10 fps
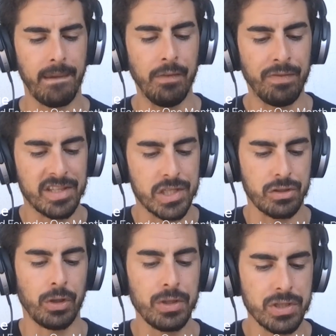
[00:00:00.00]
If it
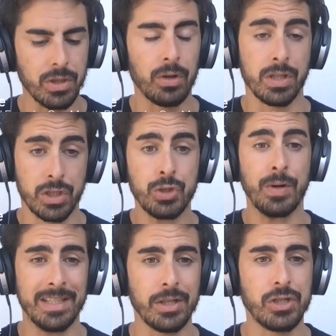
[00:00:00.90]
starts on the
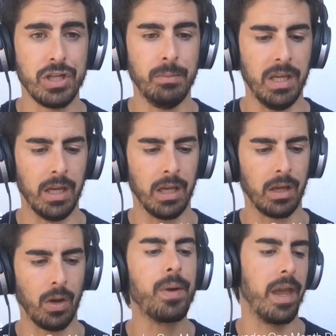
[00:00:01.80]
strategy,
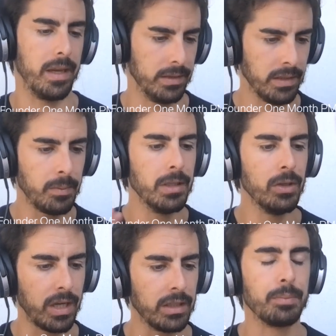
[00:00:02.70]
meaning, okay, let me
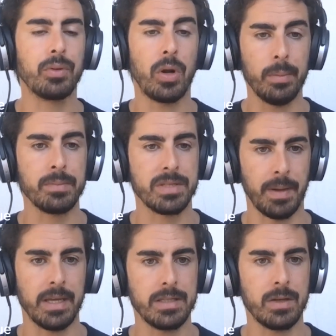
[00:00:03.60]
look at the problem
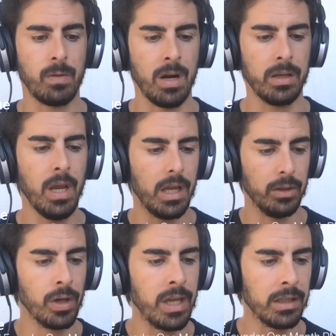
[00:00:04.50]
space, right?
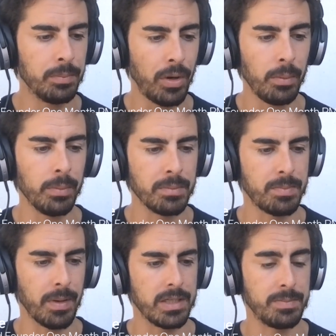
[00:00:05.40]
Looking at the problem
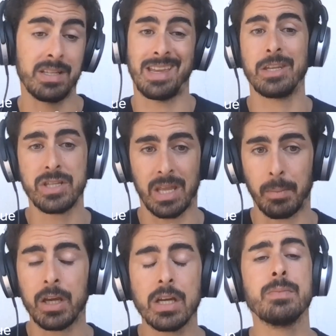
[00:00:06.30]
space because I understand
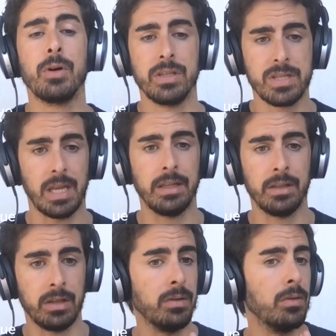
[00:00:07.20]
my customer, I understand
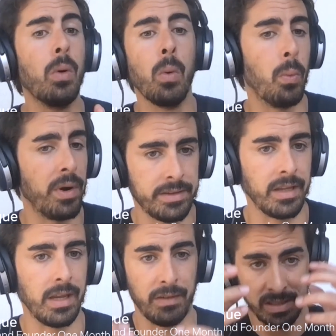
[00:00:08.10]
where
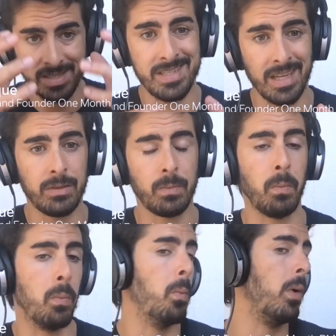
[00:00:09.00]
they sit,
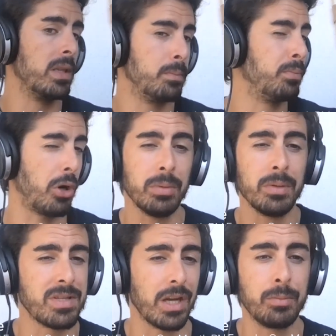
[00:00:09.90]
what
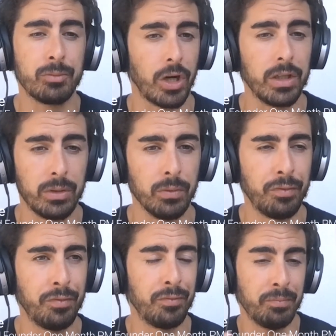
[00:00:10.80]
problems I'm trying to
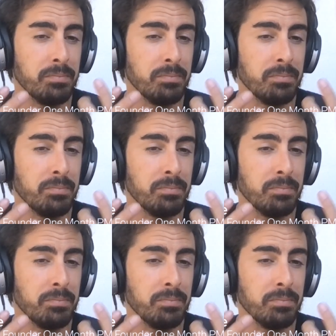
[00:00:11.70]
f-